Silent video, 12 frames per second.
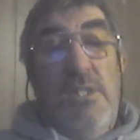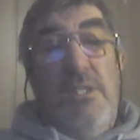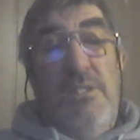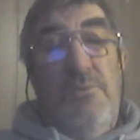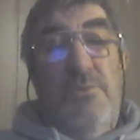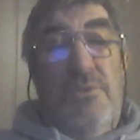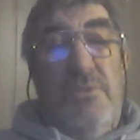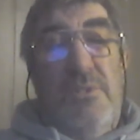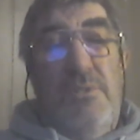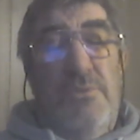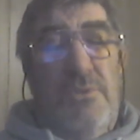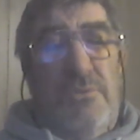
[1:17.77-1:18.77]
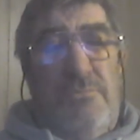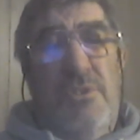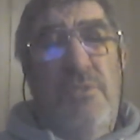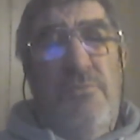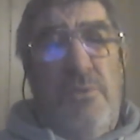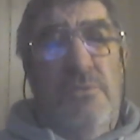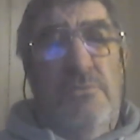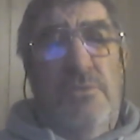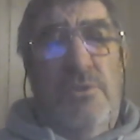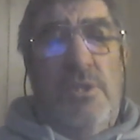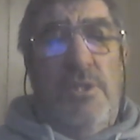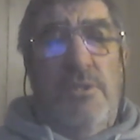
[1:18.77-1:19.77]
it was difficult
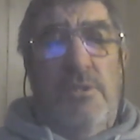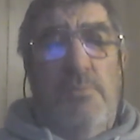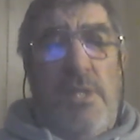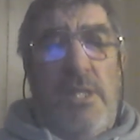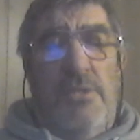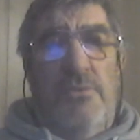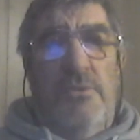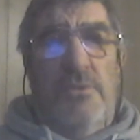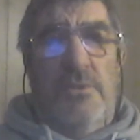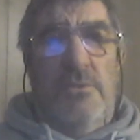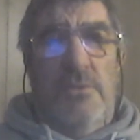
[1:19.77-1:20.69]
to change the batteries,